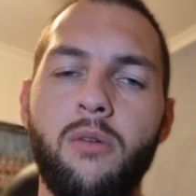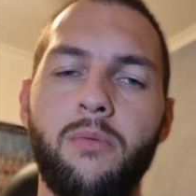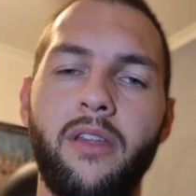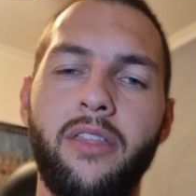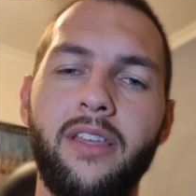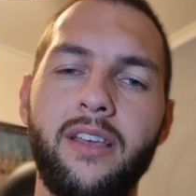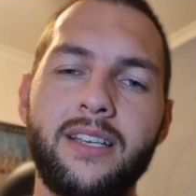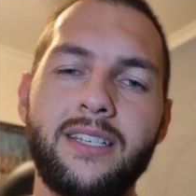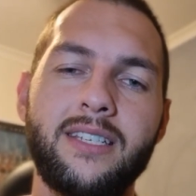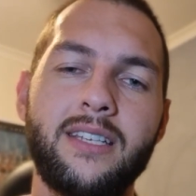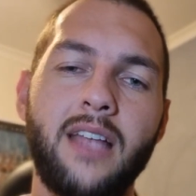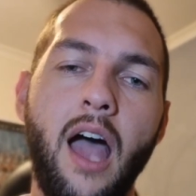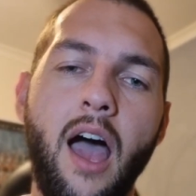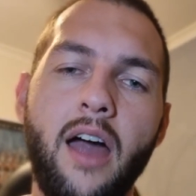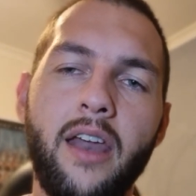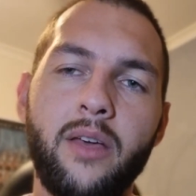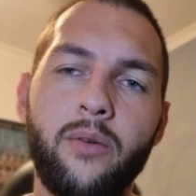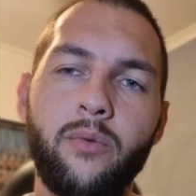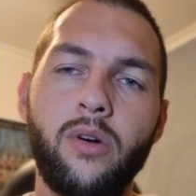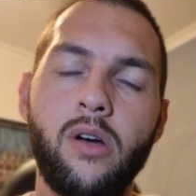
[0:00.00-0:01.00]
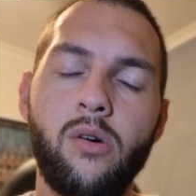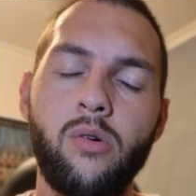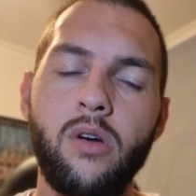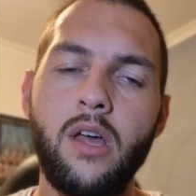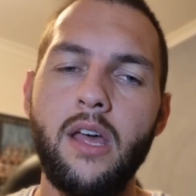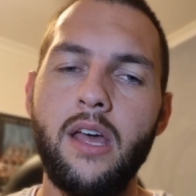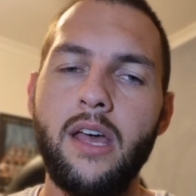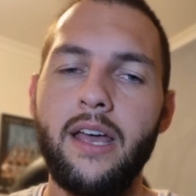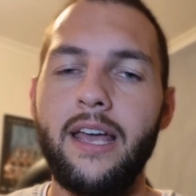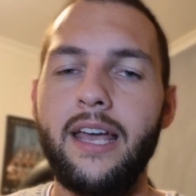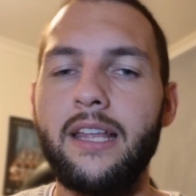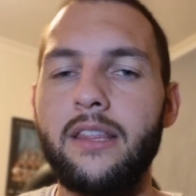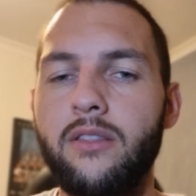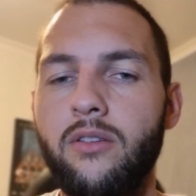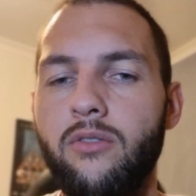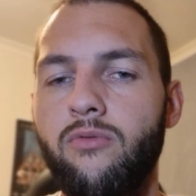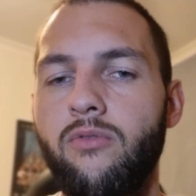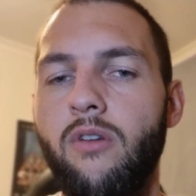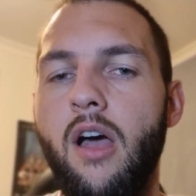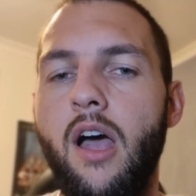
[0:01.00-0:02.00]
But I think starting well in
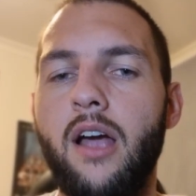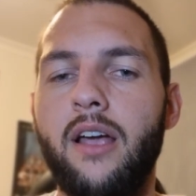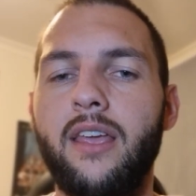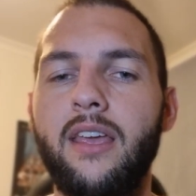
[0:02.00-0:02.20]
the ruck,